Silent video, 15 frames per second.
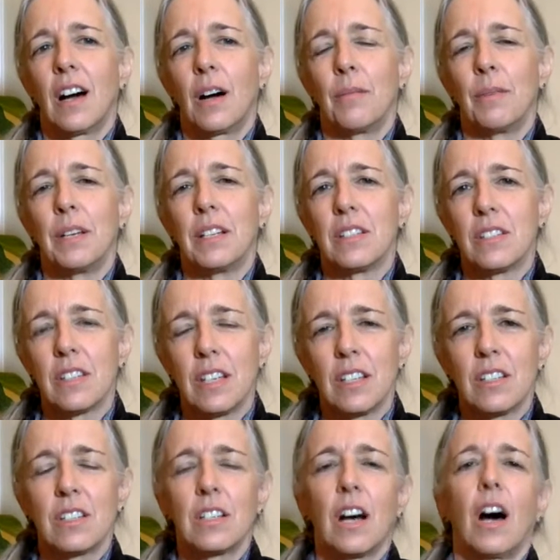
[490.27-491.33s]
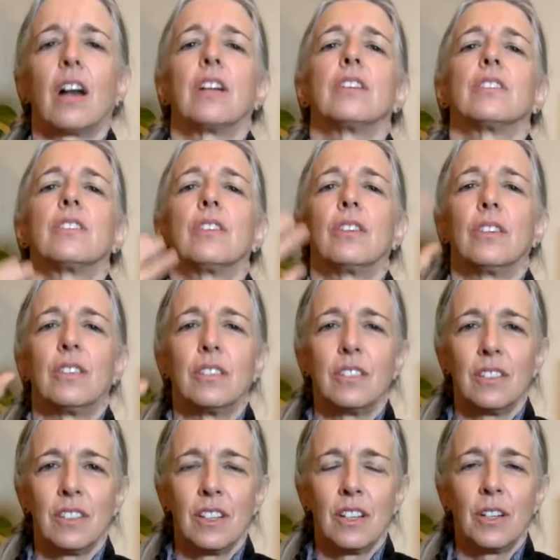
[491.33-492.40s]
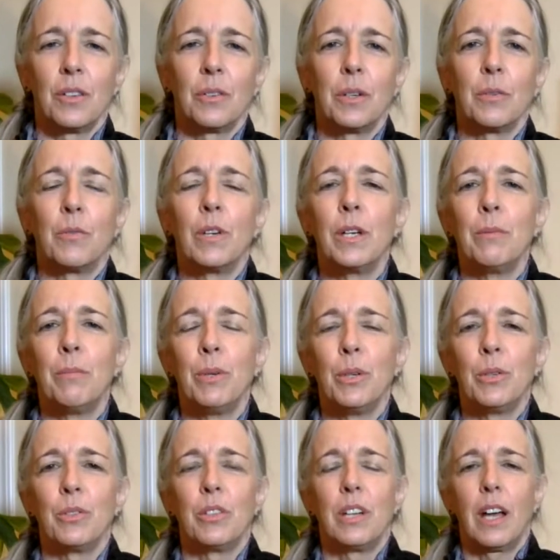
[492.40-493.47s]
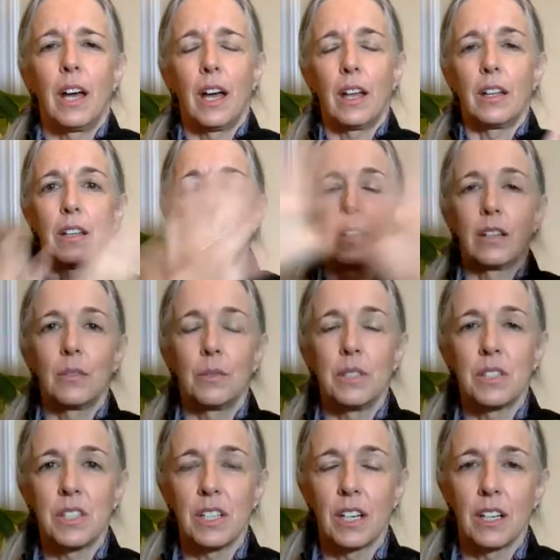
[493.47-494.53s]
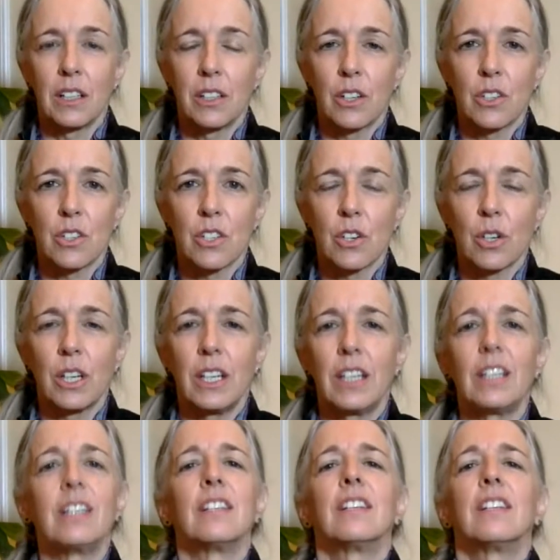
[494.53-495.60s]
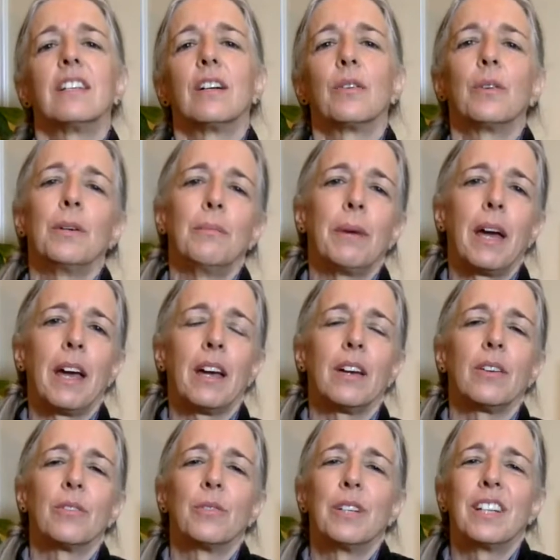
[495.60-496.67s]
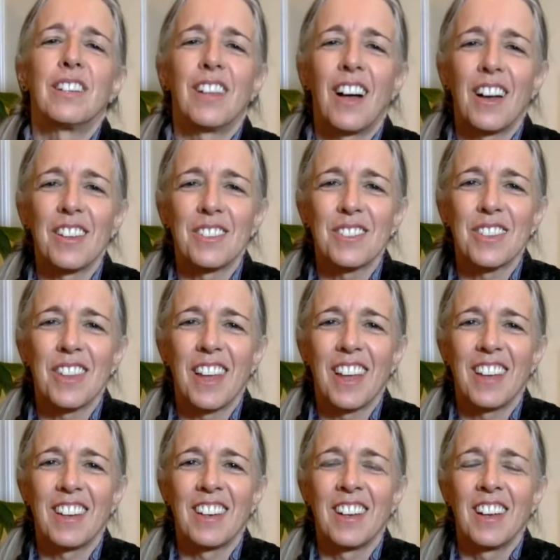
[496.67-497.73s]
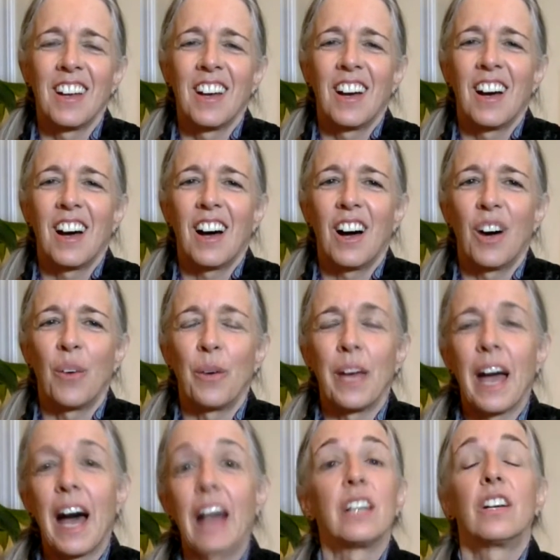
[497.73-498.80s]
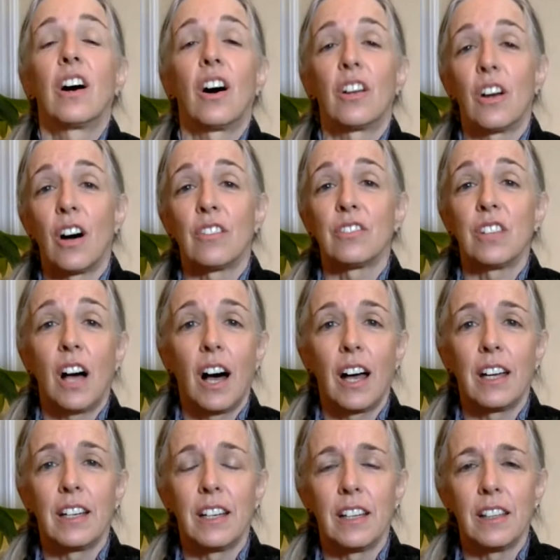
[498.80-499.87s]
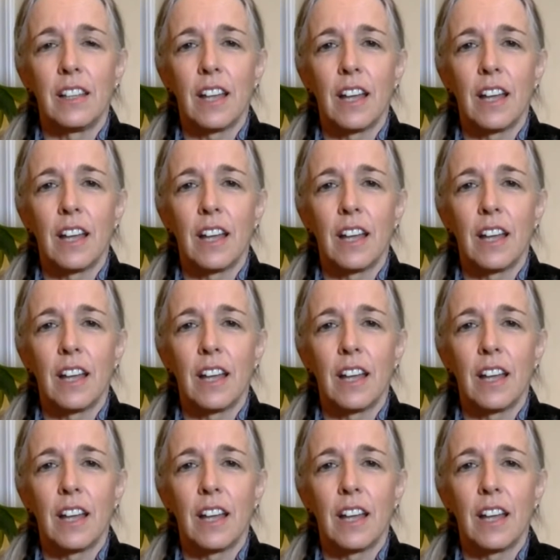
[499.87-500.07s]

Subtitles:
it's not until we reboot and we see a clear screen that we may realize that we had gone offline, and